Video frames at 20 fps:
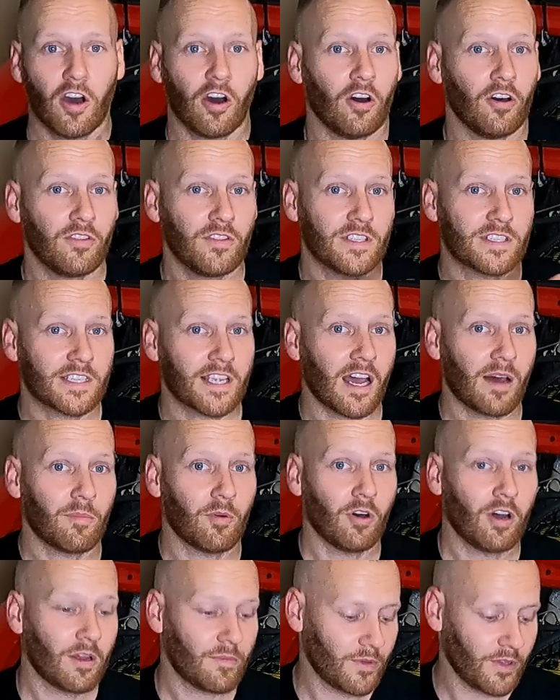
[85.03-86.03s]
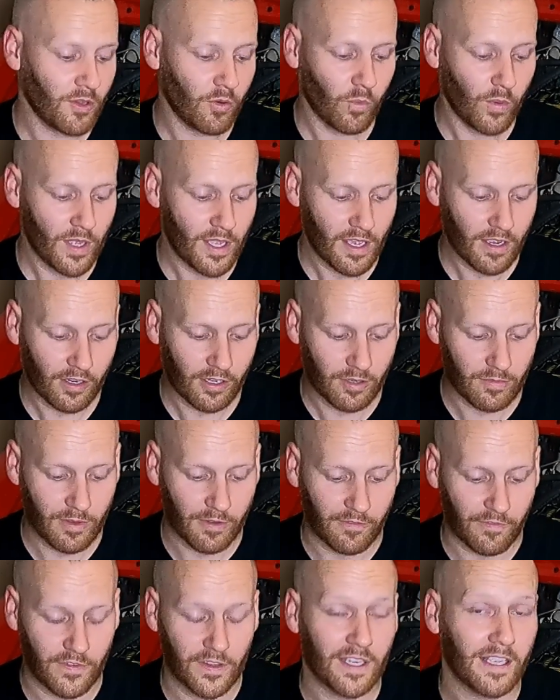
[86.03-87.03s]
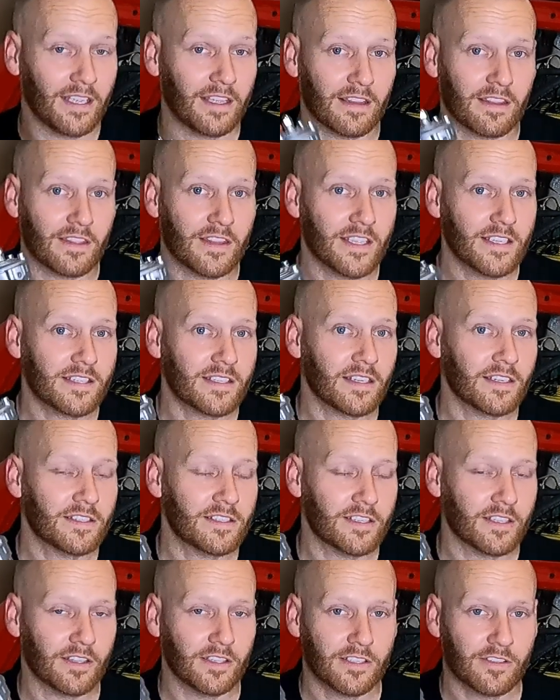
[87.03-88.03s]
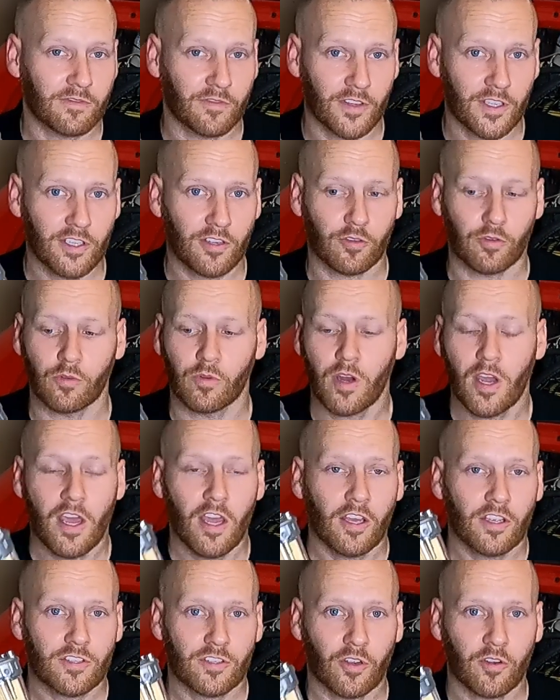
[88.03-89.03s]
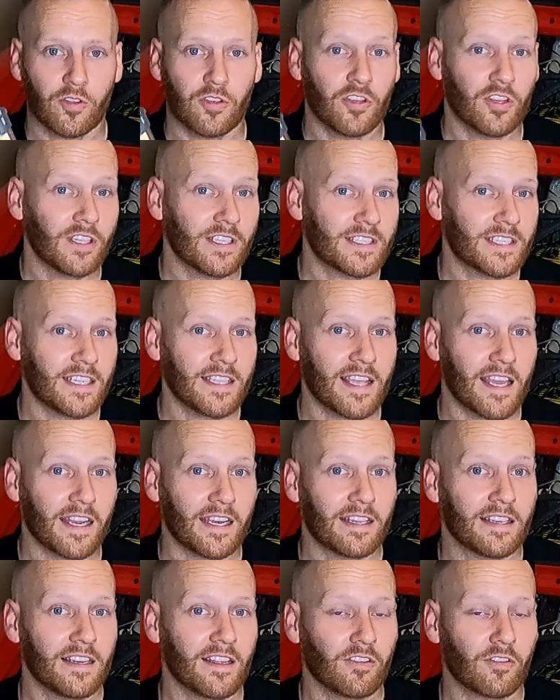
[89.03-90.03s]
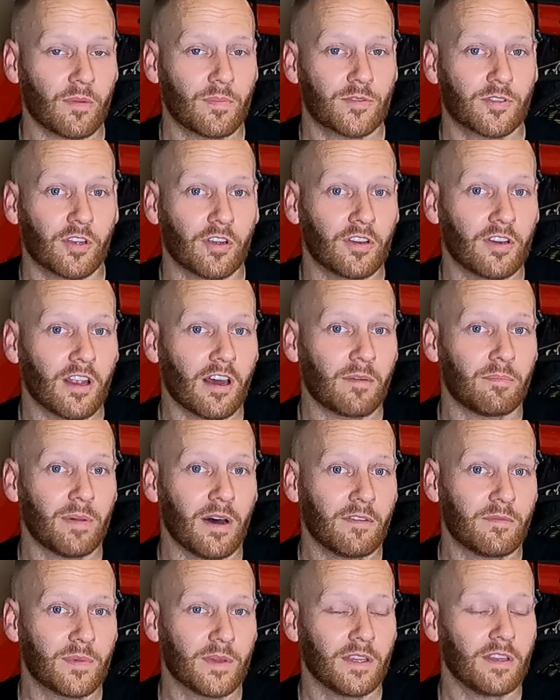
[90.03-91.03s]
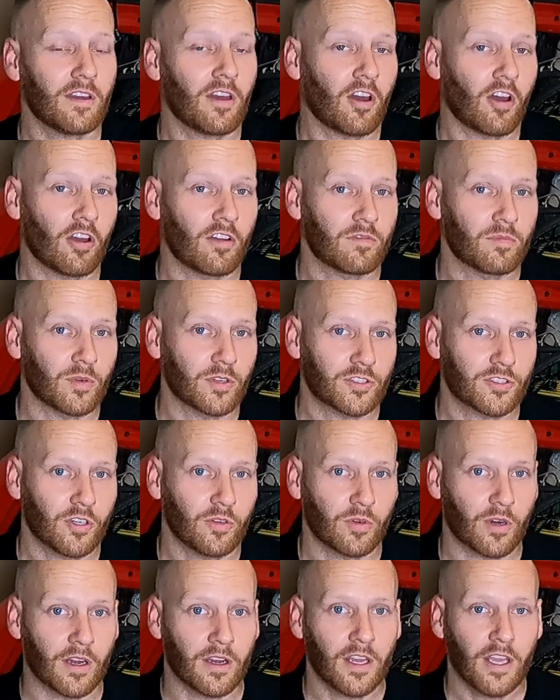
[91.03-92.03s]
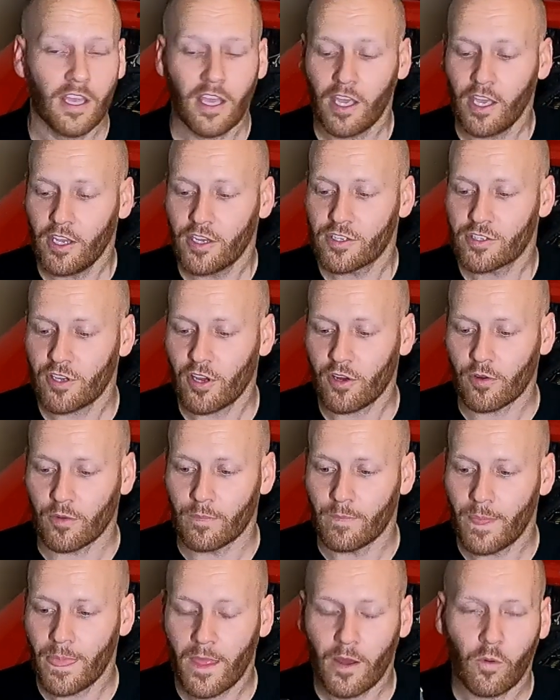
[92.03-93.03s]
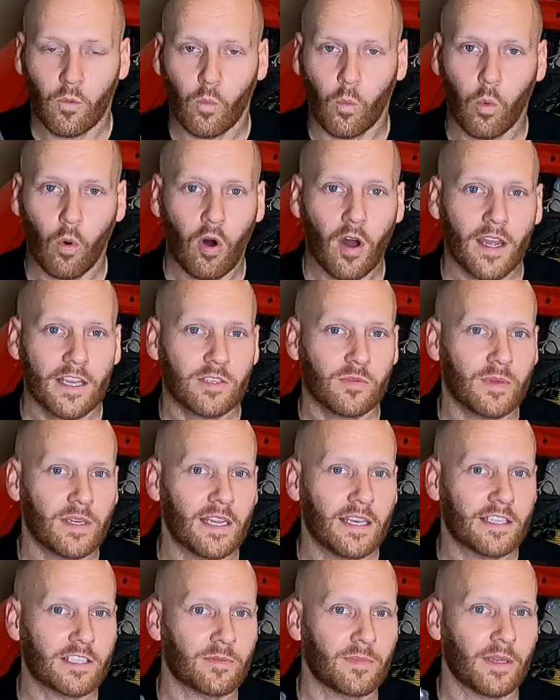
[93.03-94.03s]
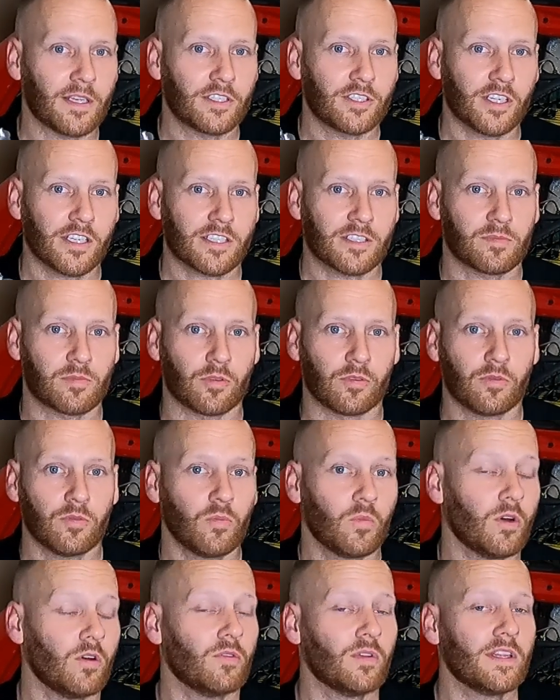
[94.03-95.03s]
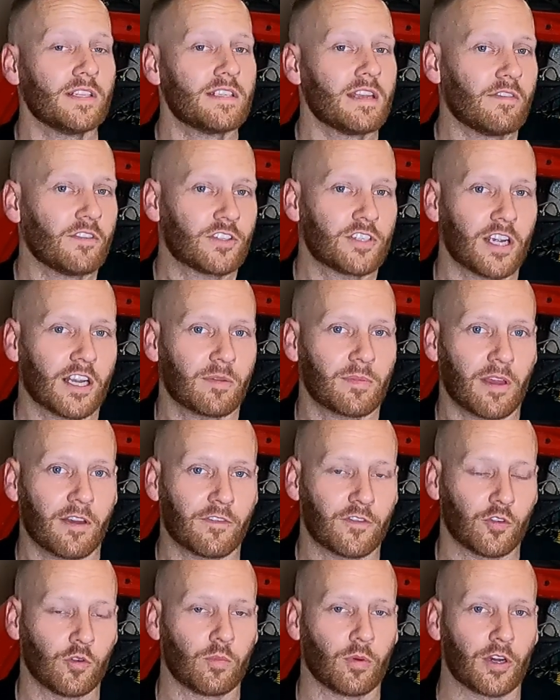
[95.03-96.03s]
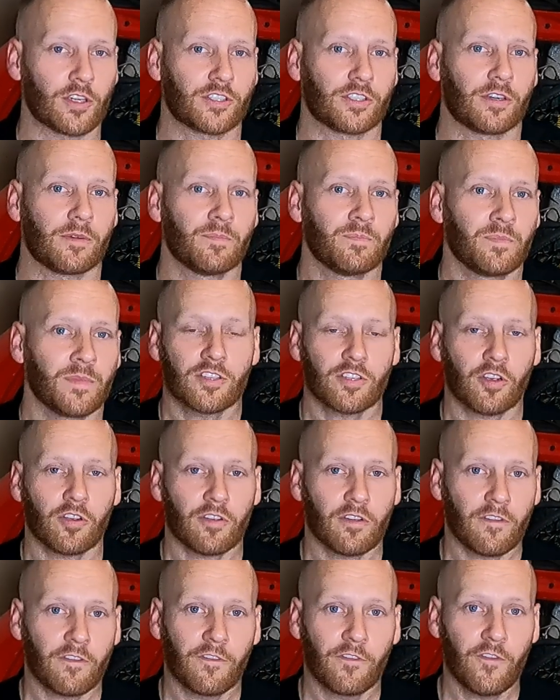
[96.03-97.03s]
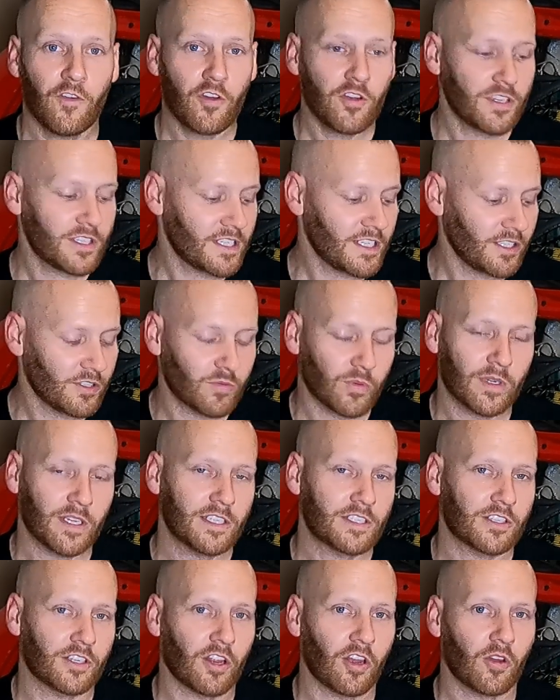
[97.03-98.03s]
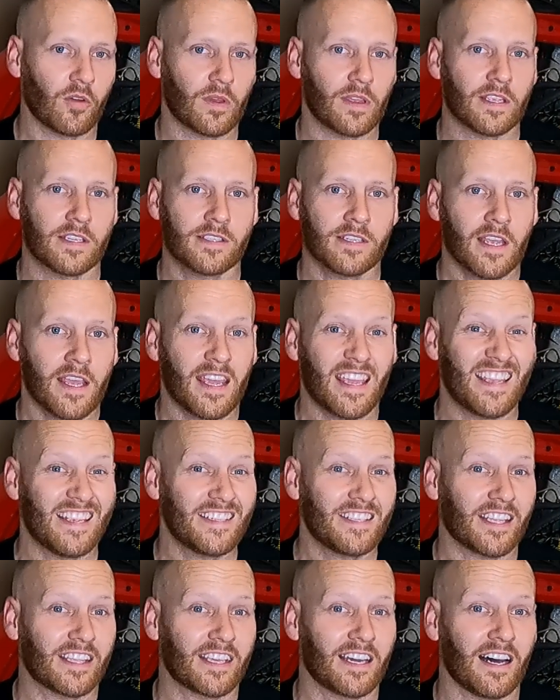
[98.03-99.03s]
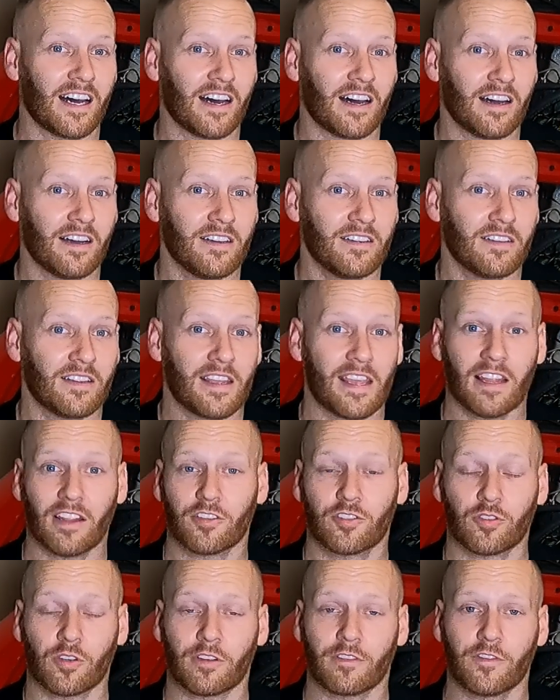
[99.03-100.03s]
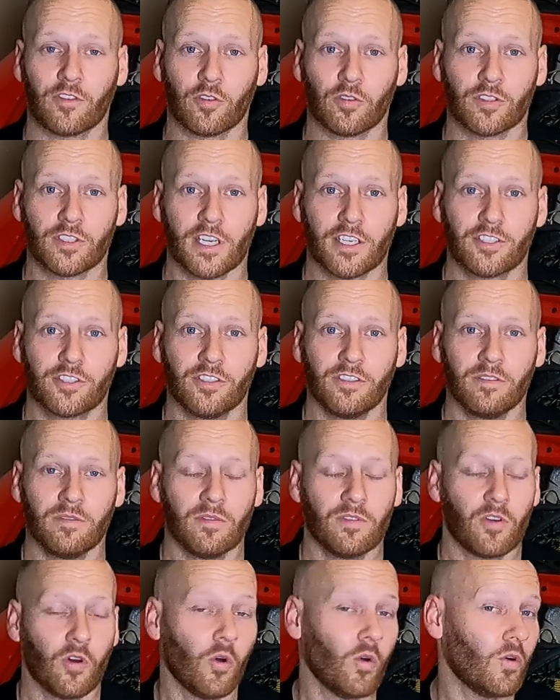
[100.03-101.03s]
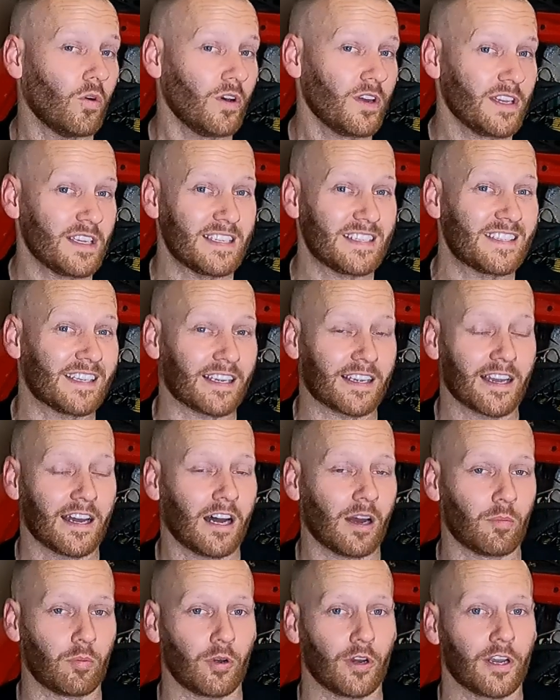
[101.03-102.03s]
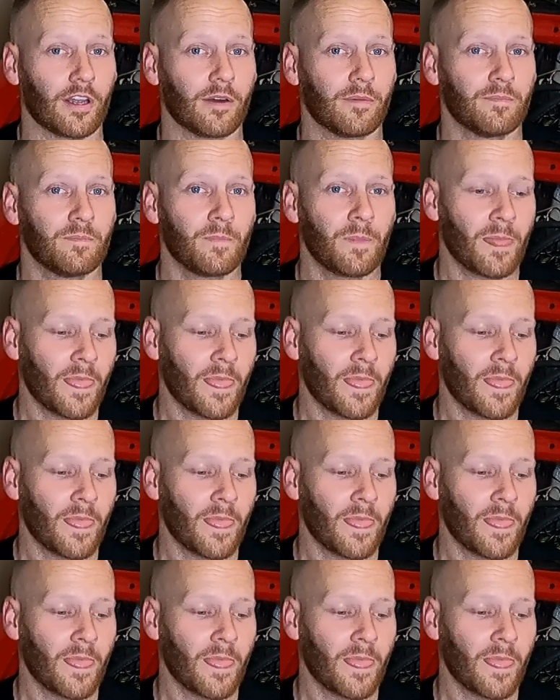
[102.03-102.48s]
On this car behind me, we are going to be fitting this to this vehicle. So you can see that in another episode above me over my shoulder. So why do we need it to be adjustable? Well, let's have a chat about fuel pressure. So first things we need to know is the car electronic fuel injection or is it carburetor?